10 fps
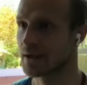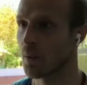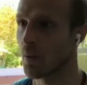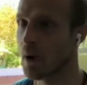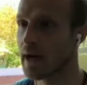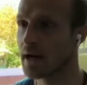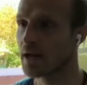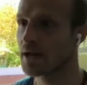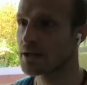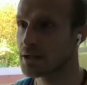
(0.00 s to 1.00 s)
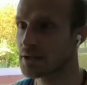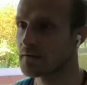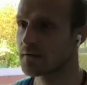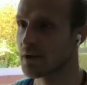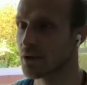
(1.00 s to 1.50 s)
Where do you
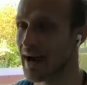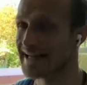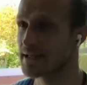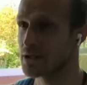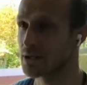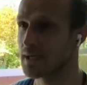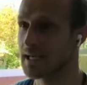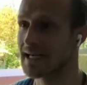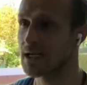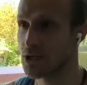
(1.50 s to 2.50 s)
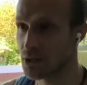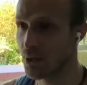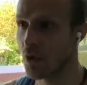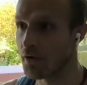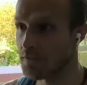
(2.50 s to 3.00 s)
feel gratitude in
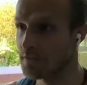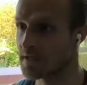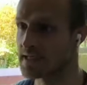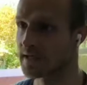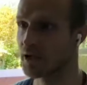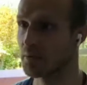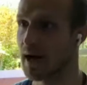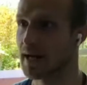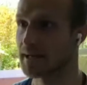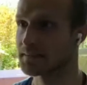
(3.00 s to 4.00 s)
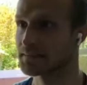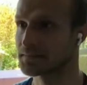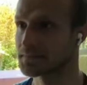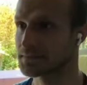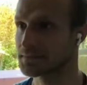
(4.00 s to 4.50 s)
your physical body?
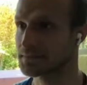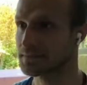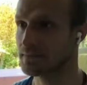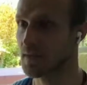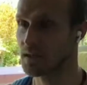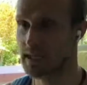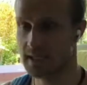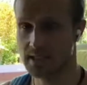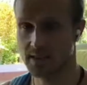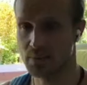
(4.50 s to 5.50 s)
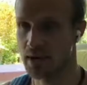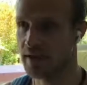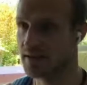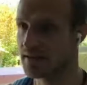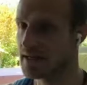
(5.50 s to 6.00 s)
Taking deep
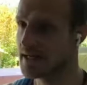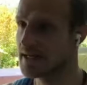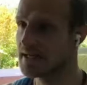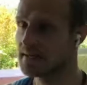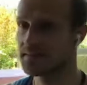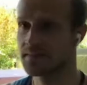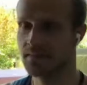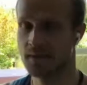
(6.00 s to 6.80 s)
breath in.